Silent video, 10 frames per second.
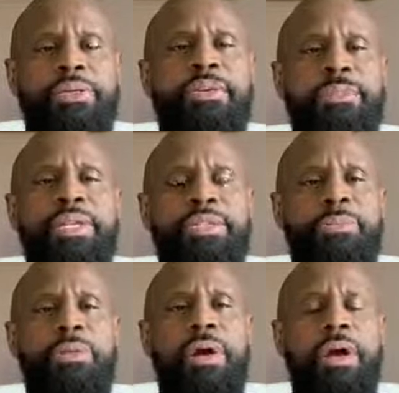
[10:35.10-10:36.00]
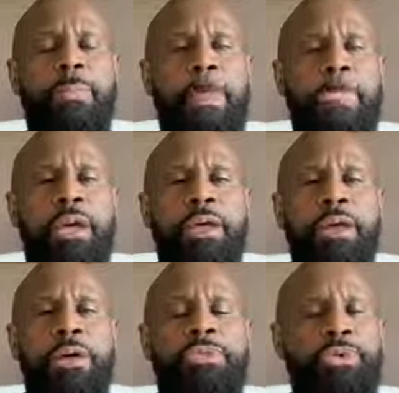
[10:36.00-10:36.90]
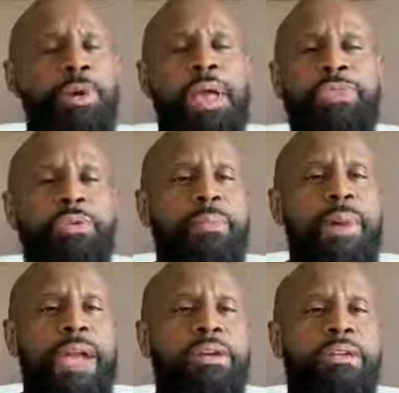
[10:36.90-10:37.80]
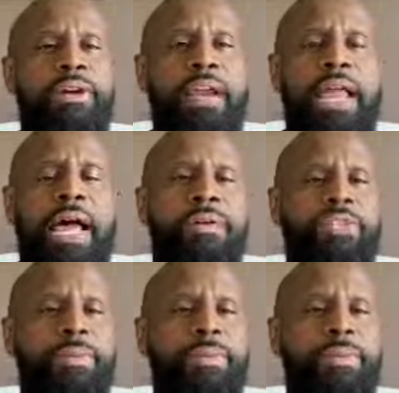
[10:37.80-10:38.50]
to miss the mark. Throughout the remainder of our lives,